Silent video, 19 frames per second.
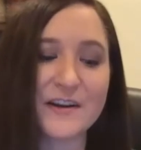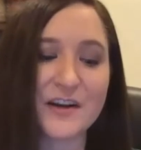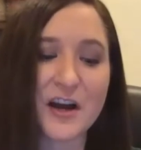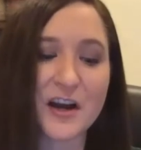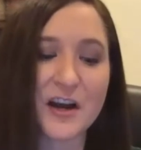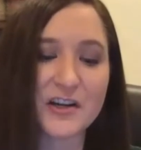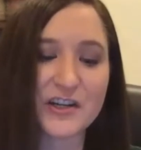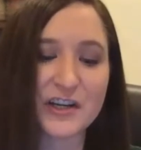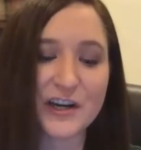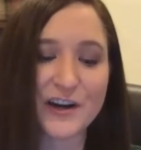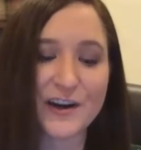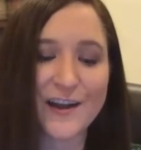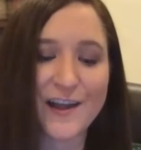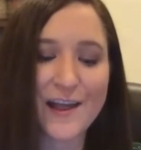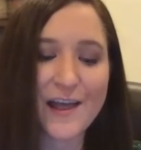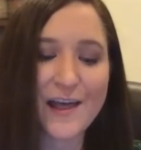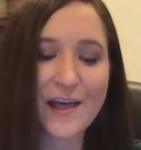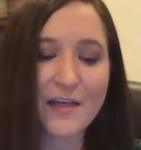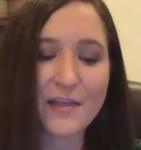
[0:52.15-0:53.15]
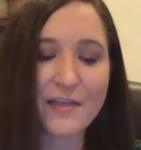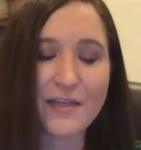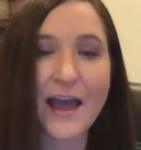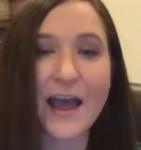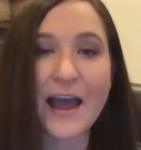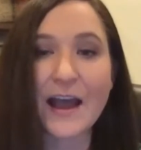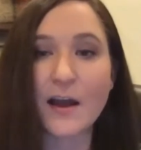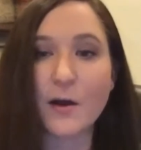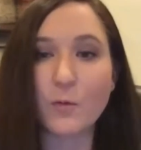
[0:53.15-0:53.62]
doctor
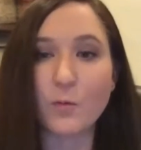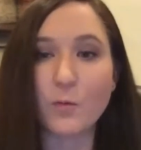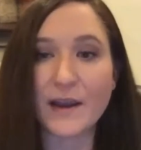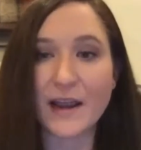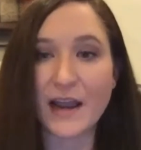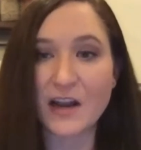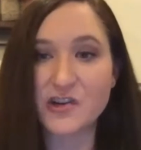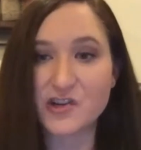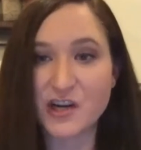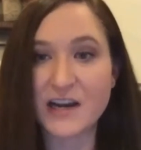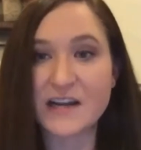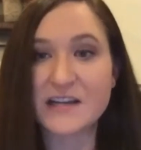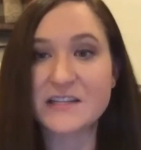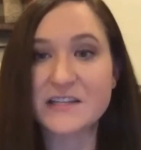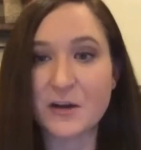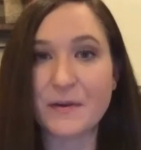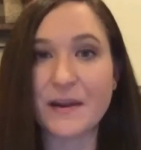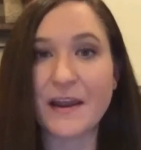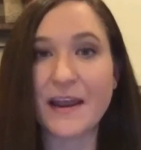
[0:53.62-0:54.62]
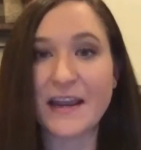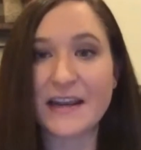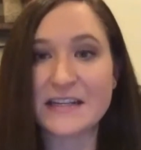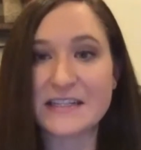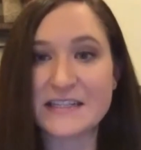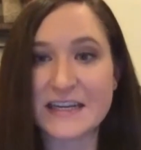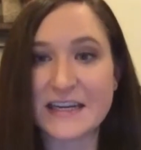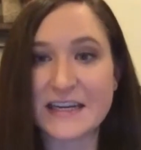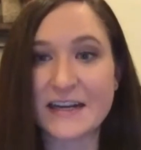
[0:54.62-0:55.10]
that we had trisomy
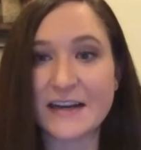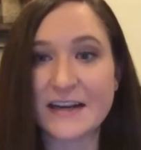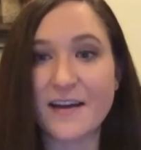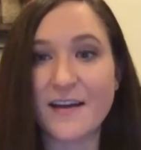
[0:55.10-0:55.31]
18.